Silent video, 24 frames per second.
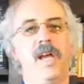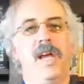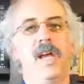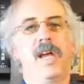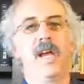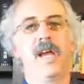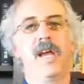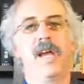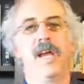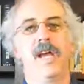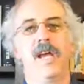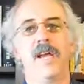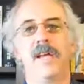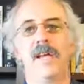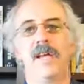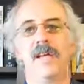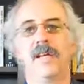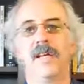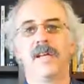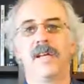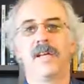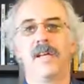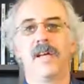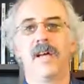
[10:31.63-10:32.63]
And
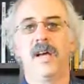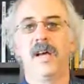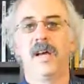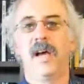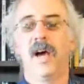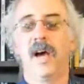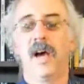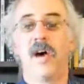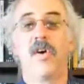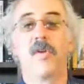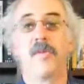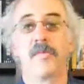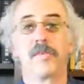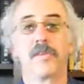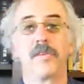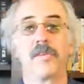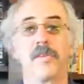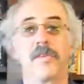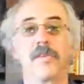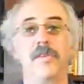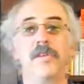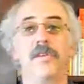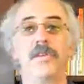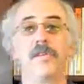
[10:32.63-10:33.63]
I hope to
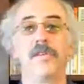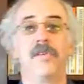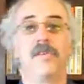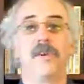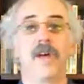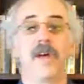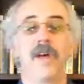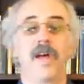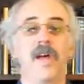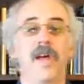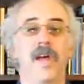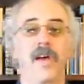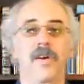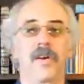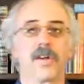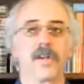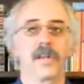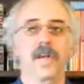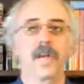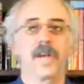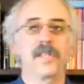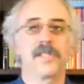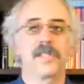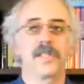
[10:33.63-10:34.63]
see you at our
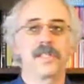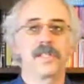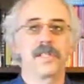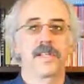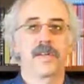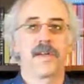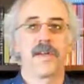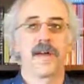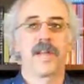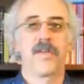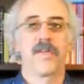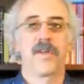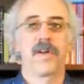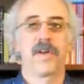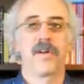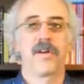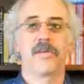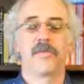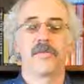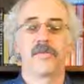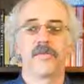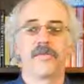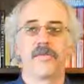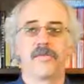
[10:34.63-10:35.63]
class at the Colorado
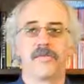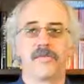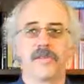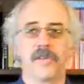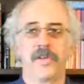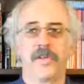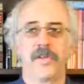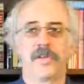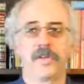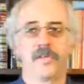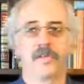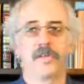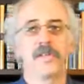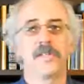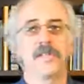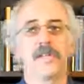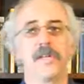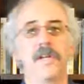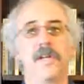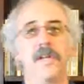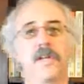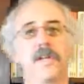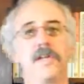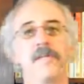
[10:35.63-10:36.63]
Free
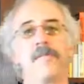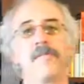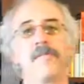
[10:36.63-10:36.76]
University.